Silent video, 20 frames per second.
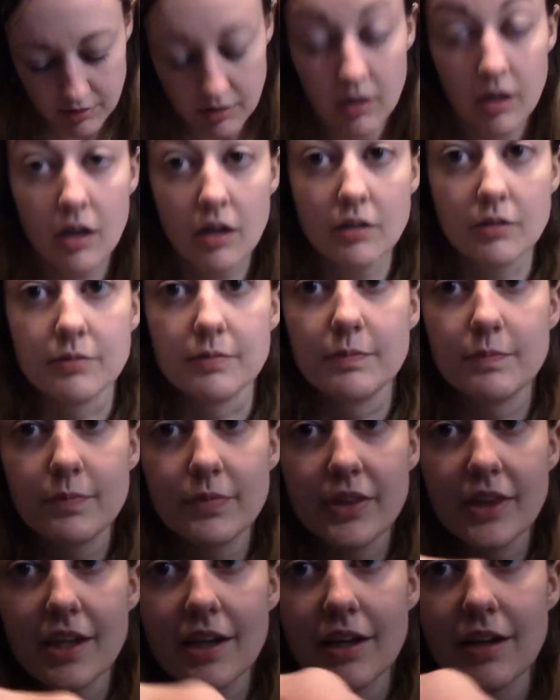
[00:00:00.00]
Oh,
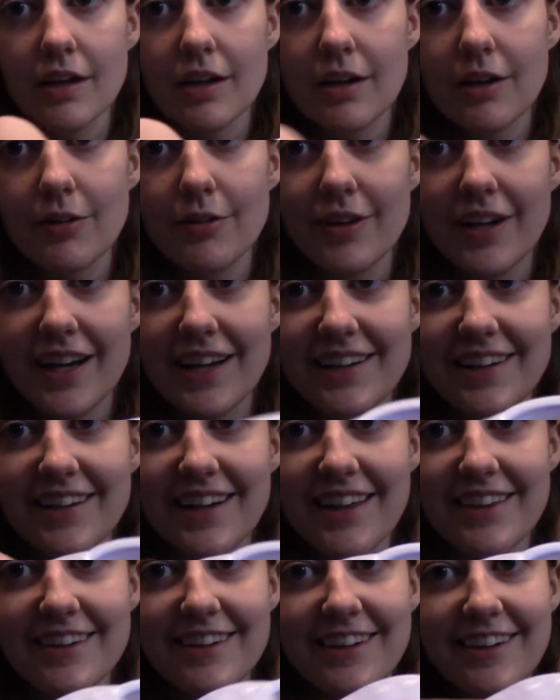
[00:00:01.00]
we got
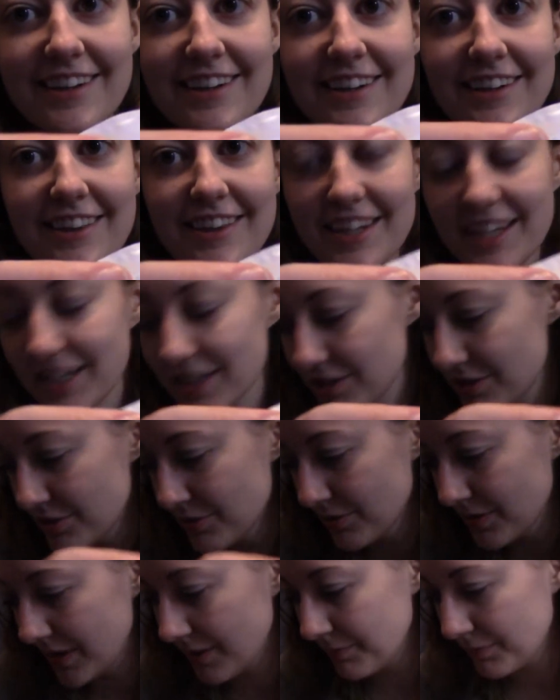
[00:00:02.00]
another thing to
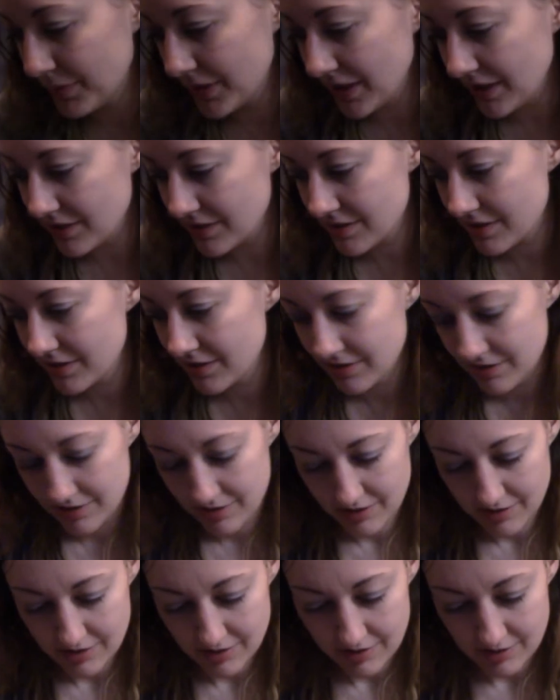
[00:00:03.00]
compete
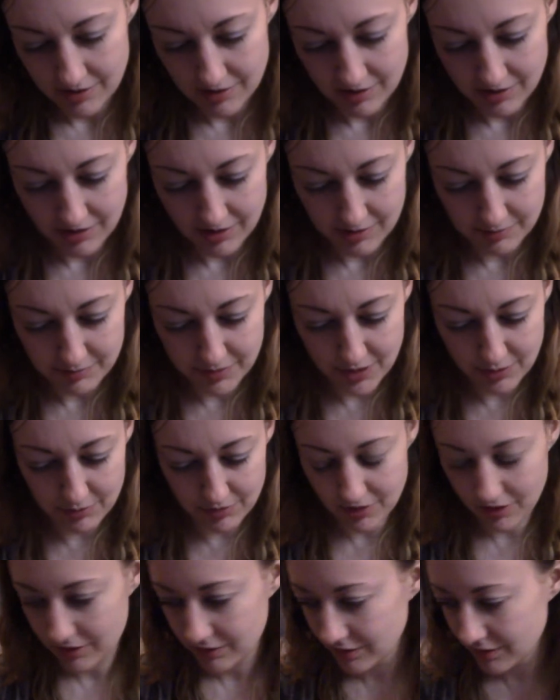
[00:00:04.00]

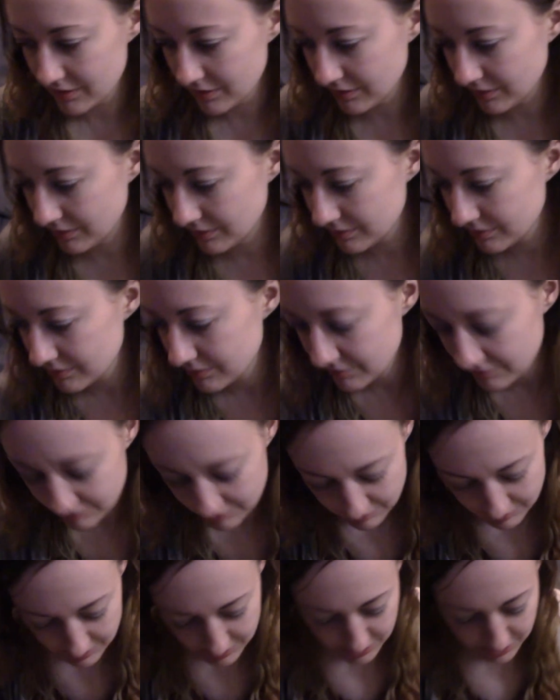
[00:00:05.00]
with our little
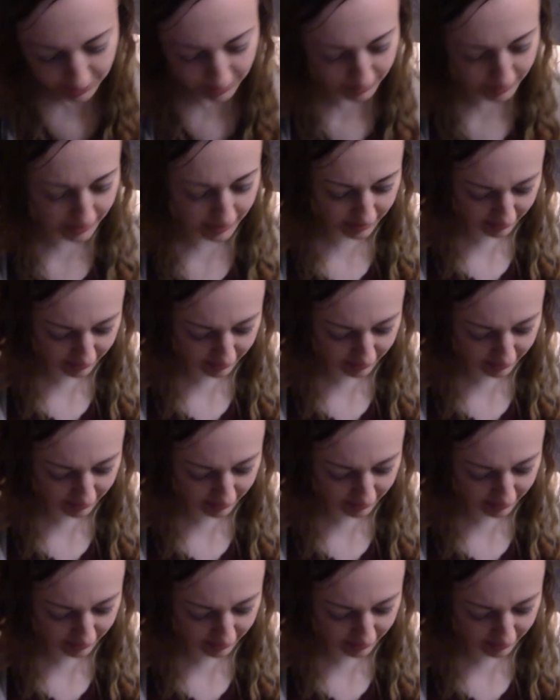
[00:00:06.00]
shooter